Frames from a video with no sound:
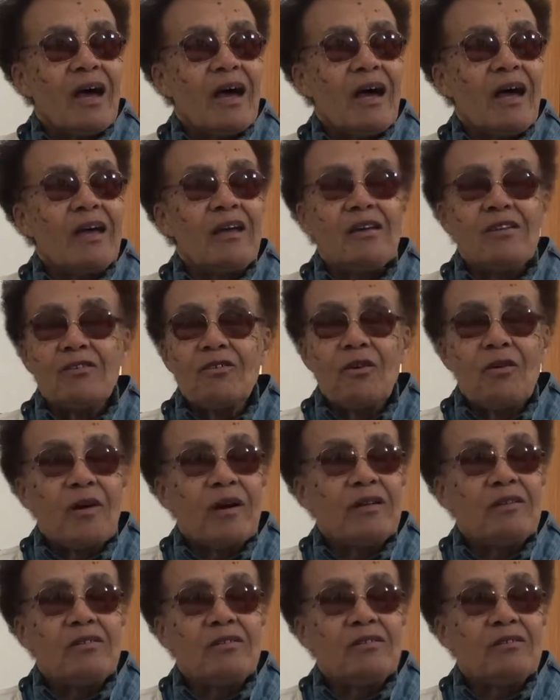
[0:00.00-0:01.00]
I had no
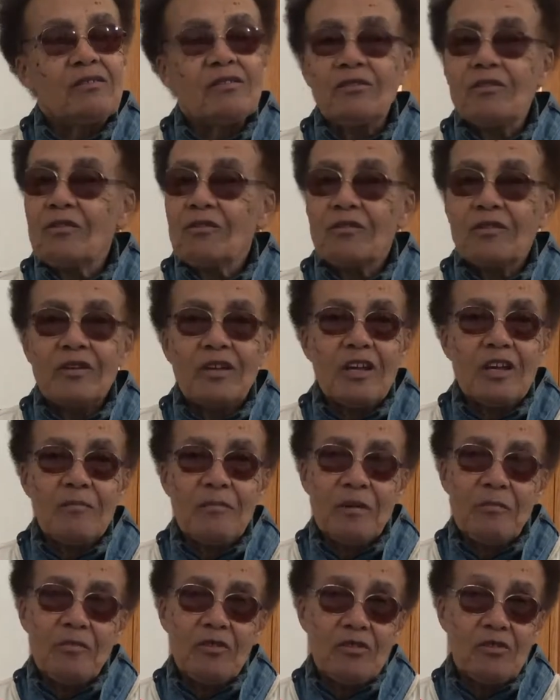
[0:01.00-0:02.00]
idea that Notre Dame
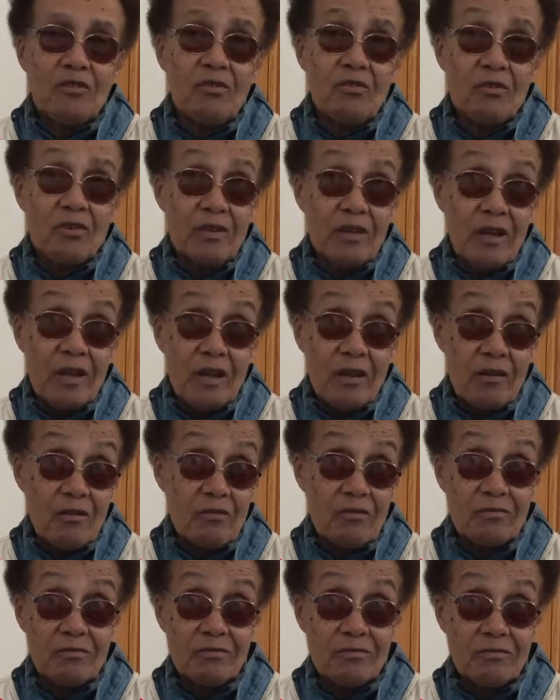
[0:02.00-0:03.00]
had been torn
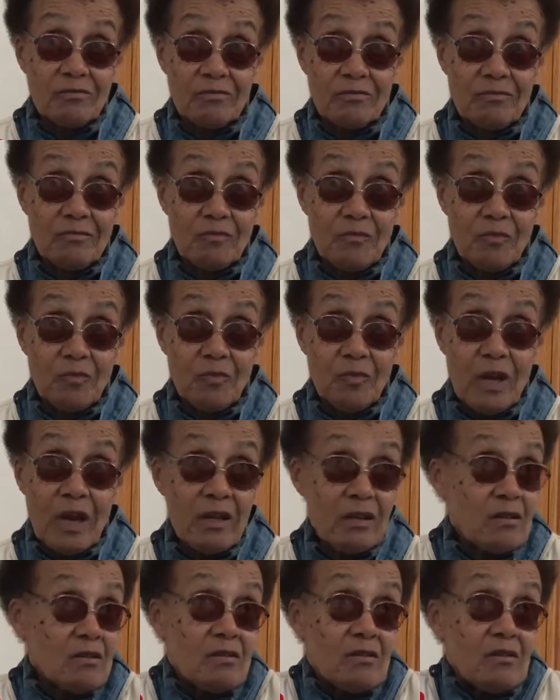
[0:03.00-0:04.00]
down. I
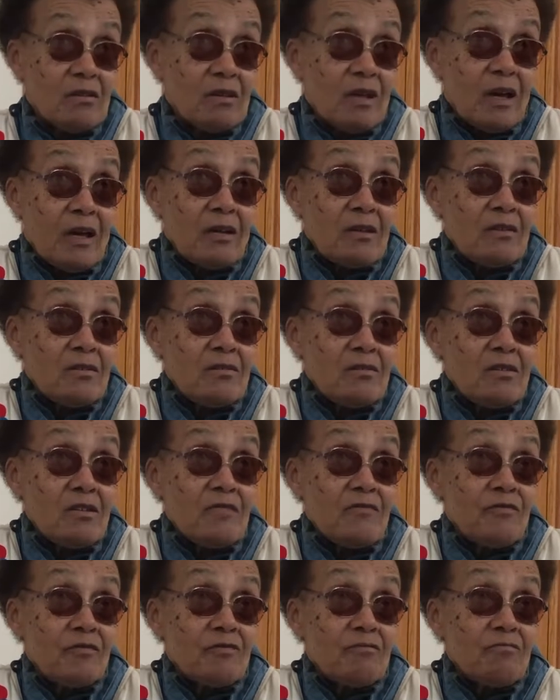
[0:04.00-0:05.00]
didn't
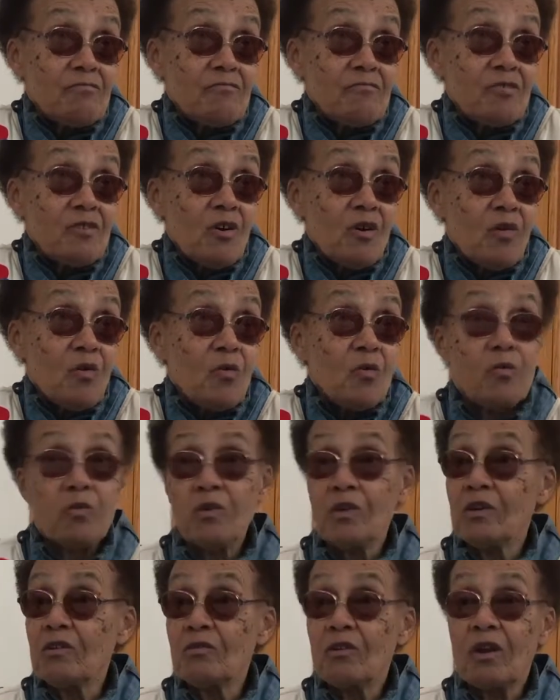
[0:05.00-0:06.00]
even know
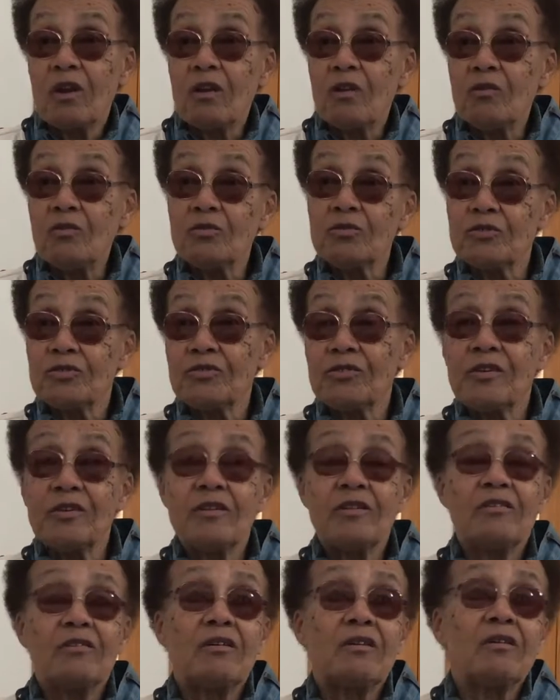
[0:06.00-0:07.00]
when it closed or
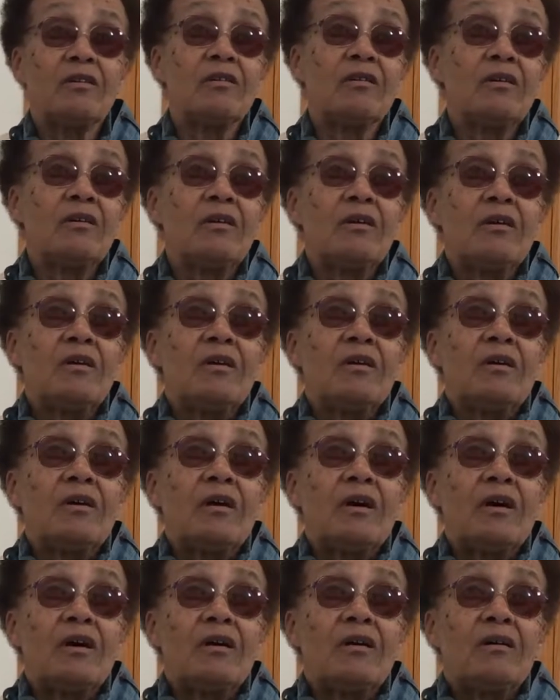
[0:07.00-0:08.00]
anything.
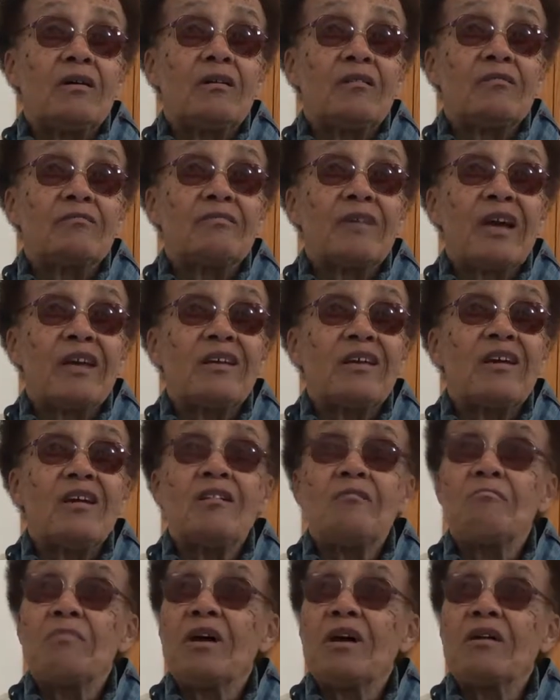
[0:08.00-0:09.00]
I
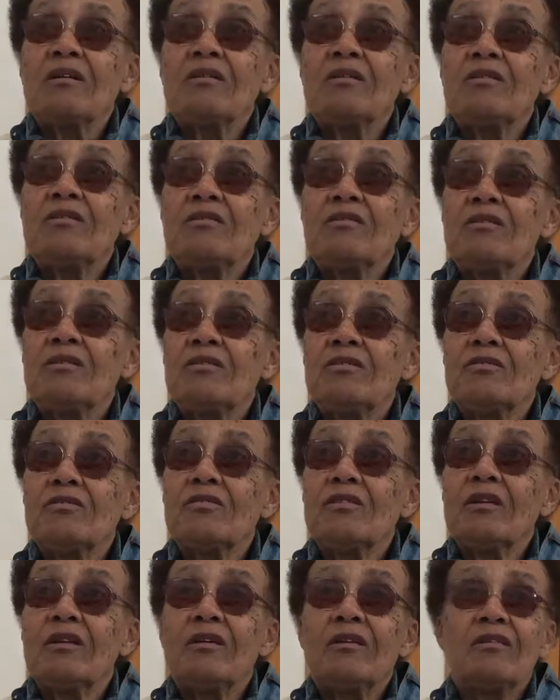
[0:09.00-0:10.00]
came back here
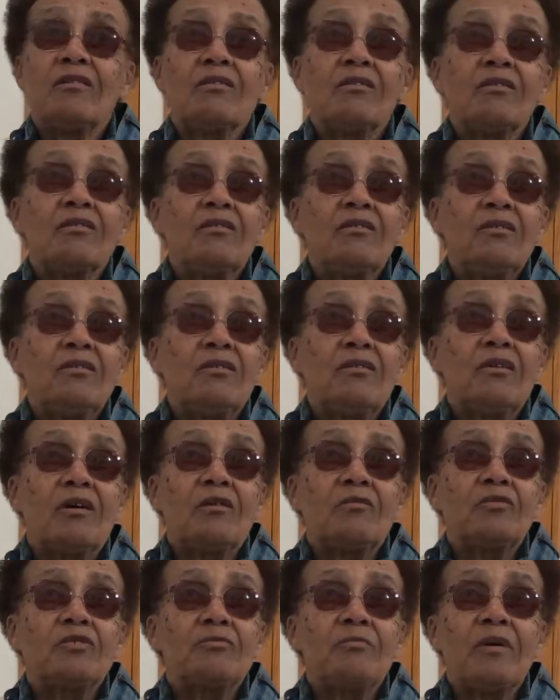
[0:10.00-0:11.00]
years later. You know, I
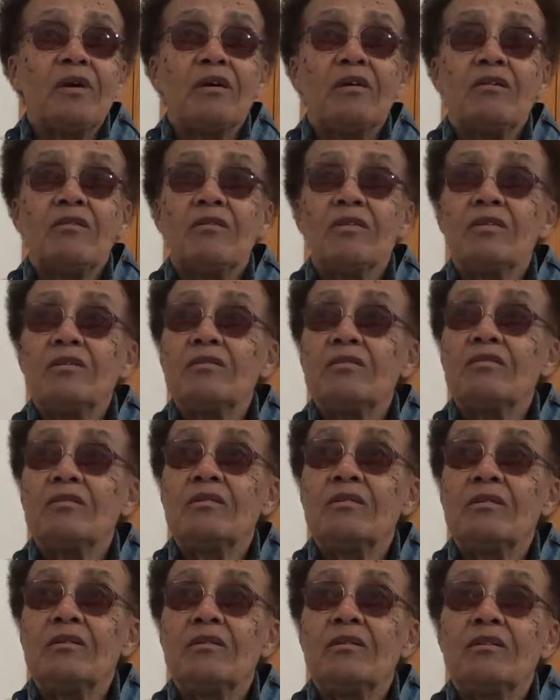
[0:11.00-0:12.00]
was married
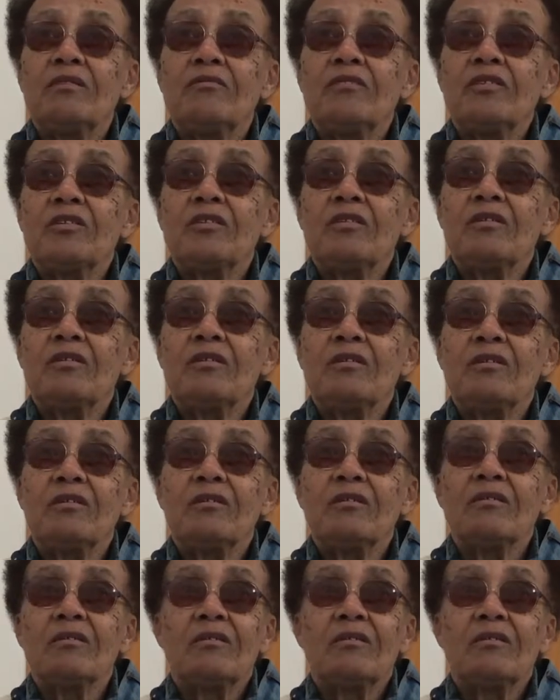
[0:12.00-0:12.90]
and everything.